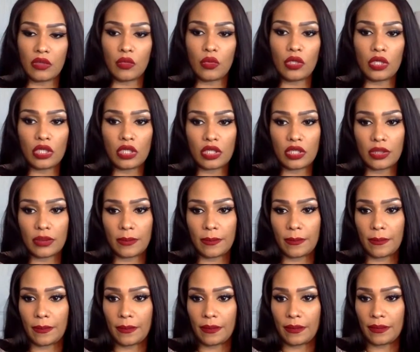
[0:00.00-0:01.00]
Well,
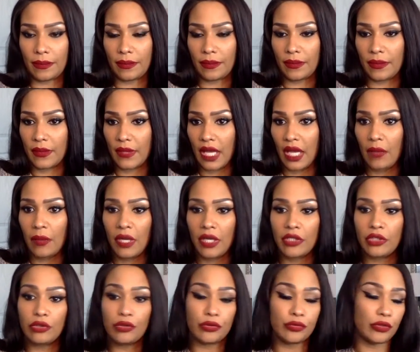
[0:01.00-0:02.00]
how
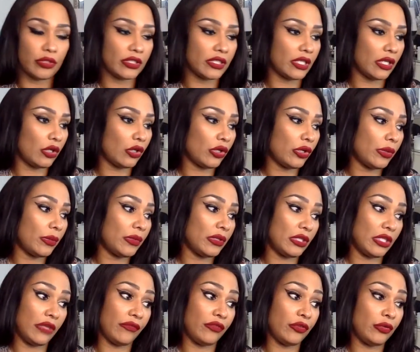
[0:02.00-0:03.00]
about you could, or
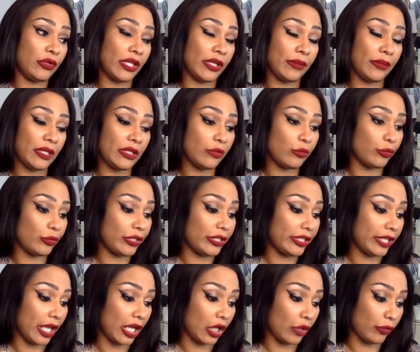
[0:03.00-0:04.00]
if you let me
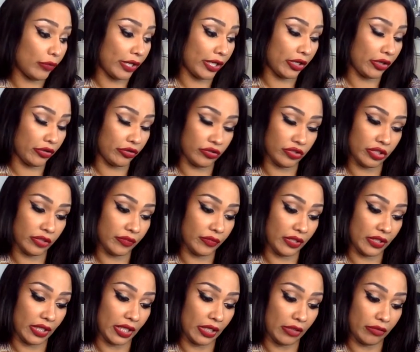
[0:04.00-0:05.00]
redecorate it or
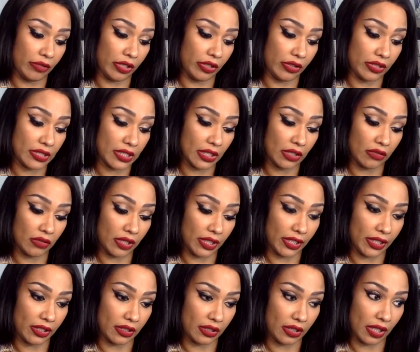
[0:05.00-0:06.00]
something. I don't know, because I don't
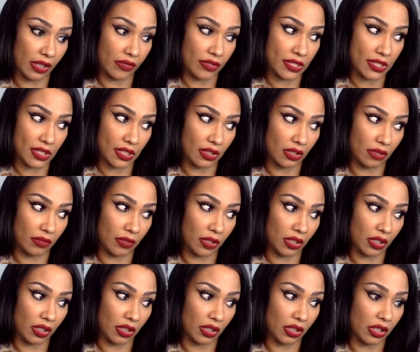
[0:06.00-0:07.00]
like how it's set up
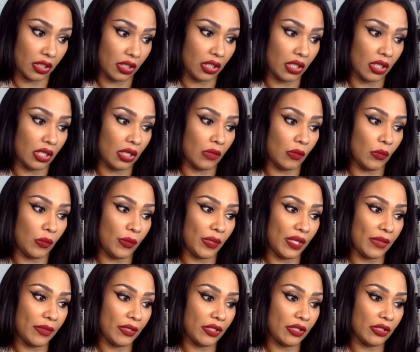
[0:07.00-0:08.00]
there.
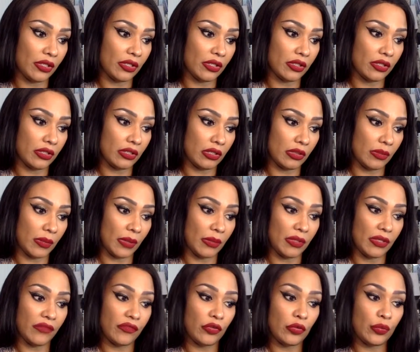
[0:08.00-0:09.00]
Maybe, you know,
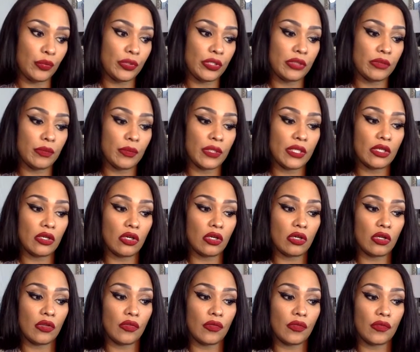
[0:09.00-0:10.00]
maybe if you put me
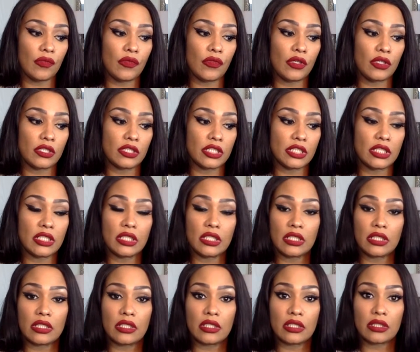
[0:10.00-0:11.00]
on the
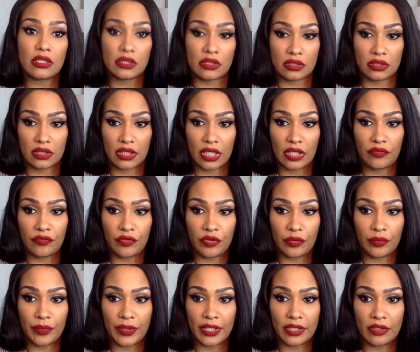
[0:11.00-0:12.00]
deed, I'd
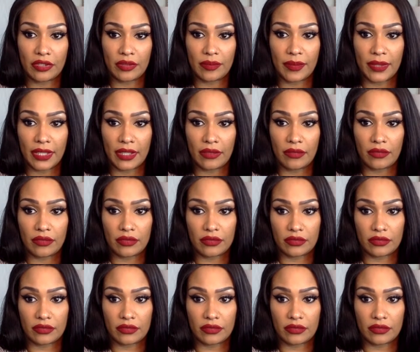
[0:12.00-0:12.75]
feel better about,